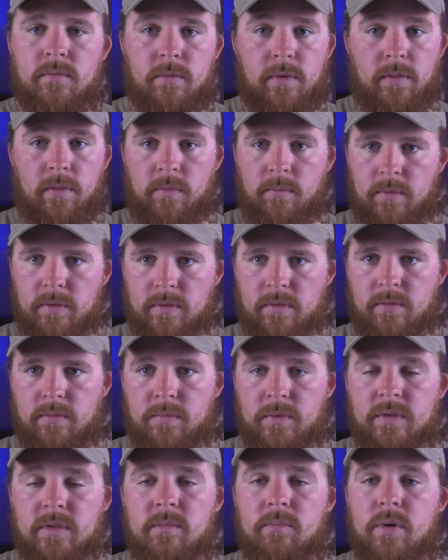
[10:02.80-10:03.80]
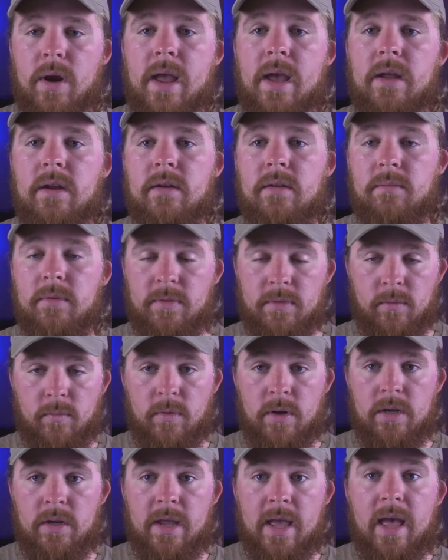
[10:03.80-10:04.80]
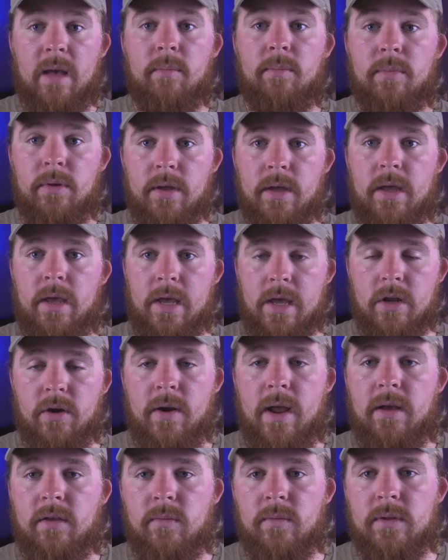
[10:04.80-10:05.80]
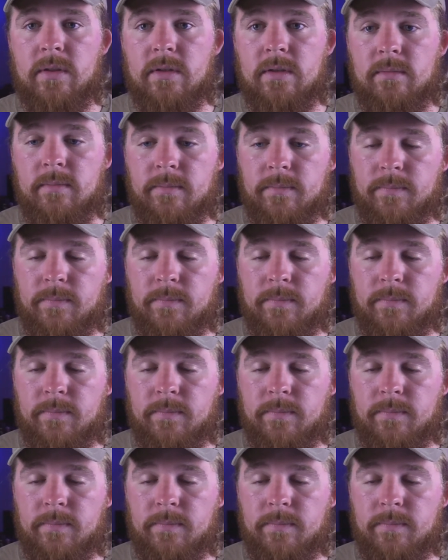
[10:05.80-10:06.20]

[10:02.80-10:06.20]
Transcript: with the brand, the way Gab interacts with it.